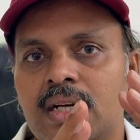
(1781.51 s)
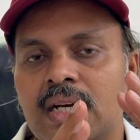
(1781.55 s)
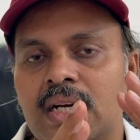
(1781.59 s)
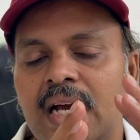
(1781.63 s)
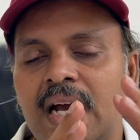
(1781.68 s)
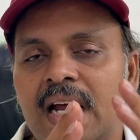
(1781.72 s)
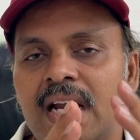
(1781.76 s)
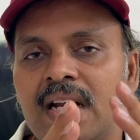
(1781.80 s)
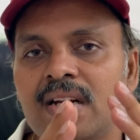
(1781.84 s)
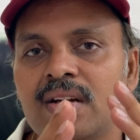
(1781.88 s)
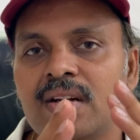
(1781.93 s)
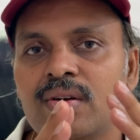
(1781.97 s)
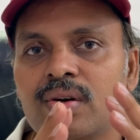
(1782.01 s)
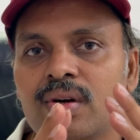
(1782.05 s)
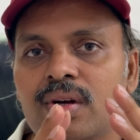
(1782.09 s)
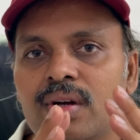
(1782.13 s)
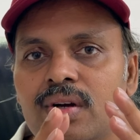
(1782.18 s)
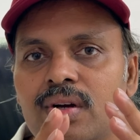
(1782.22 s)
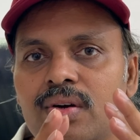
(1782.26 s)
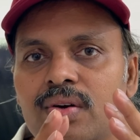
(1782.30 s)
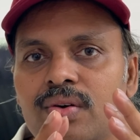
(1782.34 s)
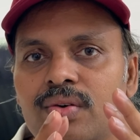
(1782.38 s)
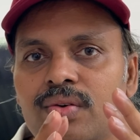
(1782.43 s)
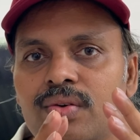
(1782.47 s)
and
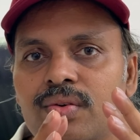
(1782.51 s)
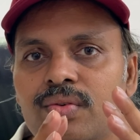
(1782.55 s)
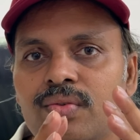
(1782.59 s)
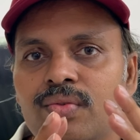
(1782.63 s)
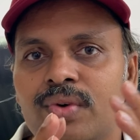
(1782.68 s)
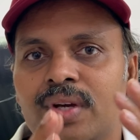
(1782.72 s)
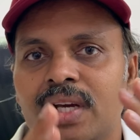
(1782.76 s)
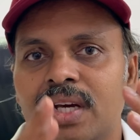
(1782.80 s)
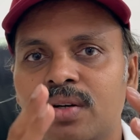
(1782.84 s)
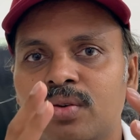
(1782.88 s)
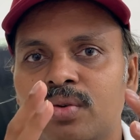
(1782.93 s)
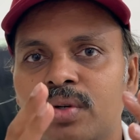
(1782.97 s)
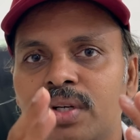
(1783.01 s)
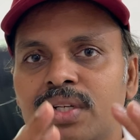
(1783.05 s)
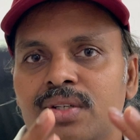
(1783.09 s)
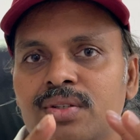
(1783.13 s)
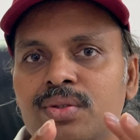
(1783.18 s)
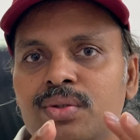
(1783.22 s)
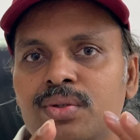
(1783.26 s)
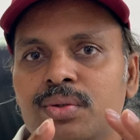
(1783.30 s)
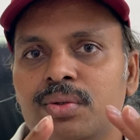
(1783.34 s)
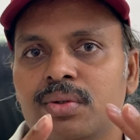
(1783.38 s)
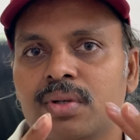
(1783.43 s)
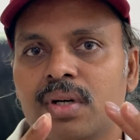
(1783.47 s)
we are going
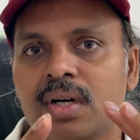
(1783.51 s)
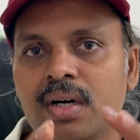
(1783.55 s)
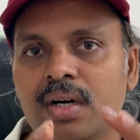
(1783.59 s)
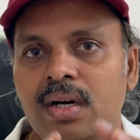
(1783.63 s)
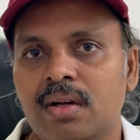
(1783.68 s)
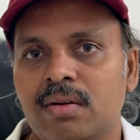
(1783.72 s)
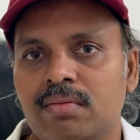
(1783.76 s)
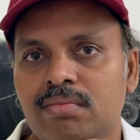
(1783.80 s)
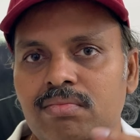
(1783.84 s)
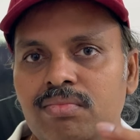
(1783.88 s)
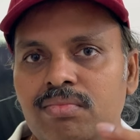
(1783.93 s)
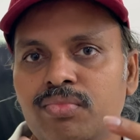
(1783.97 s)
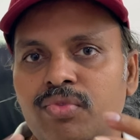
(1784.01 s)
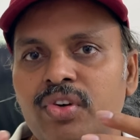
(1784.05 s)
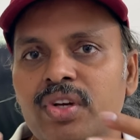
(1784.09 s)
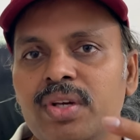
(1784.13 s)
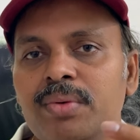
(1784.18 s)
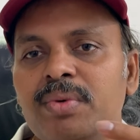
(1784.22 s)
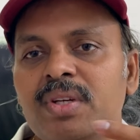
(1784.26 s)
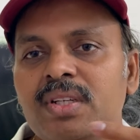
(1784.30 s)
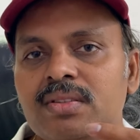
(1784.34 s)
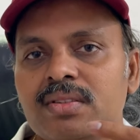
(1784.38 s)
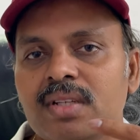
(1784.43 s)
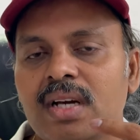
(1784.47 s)
to, we
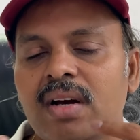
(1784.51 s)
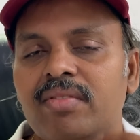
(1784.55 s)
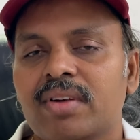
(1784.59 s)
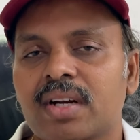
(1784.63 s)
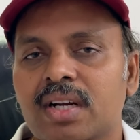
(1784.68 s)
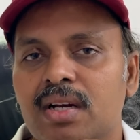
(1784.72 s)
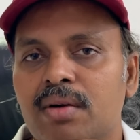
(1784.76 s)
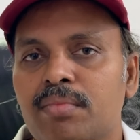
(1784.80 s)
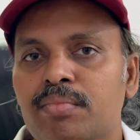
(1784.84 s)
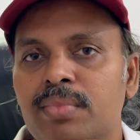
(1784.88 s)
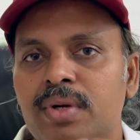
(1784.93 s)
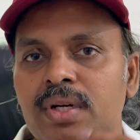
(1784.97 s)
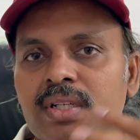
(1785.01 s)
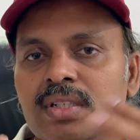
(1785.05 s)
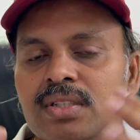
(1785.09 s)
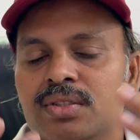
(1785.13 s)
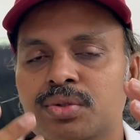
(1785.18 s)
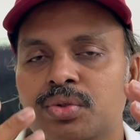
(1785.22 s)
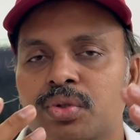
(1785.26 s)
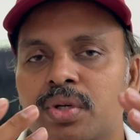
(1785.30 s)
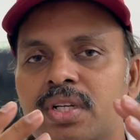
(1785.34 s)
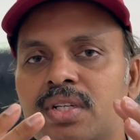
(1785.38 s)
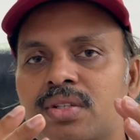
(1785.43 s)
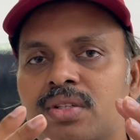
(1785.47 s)
means our company is
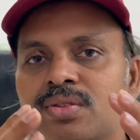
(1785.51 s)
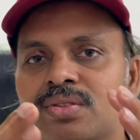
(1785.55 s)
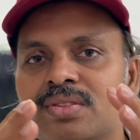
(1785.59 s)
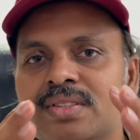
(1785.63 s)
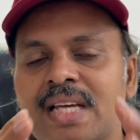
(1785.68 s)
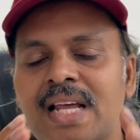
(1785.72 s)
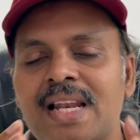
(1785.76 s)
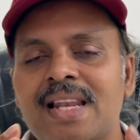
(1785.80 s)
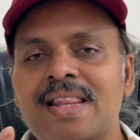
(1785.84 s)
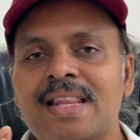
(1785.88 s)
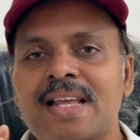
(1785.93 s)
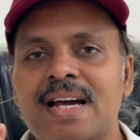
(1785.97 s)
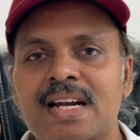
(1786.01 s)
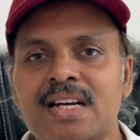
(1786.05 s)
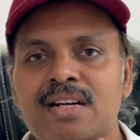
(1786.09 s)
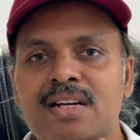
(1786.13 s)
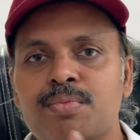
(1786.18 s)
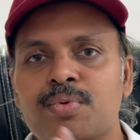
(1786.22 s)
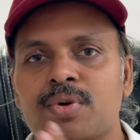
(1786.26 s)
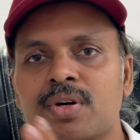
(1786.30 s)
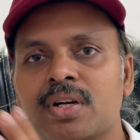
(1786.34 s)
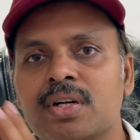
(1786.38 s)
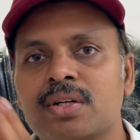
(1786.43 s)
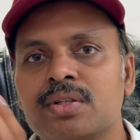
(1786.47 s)
going to sell
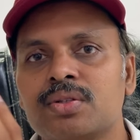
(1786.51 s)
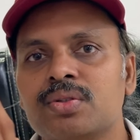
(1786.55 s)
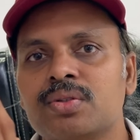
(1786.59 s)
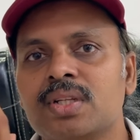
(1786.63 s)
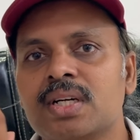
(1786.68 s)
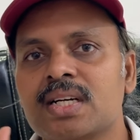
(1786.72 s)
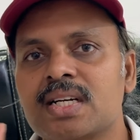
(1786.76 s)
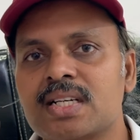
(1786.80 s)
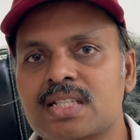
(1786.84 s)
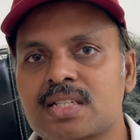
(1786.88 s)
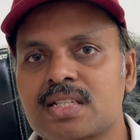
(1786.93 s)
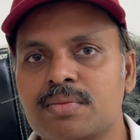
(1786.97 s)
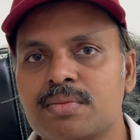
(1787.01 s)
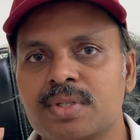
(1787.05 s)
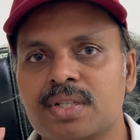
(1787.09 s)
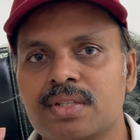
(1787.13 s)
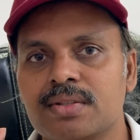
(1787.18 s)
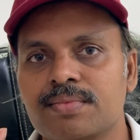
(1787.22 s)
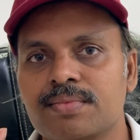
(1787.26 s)
that product to the customer.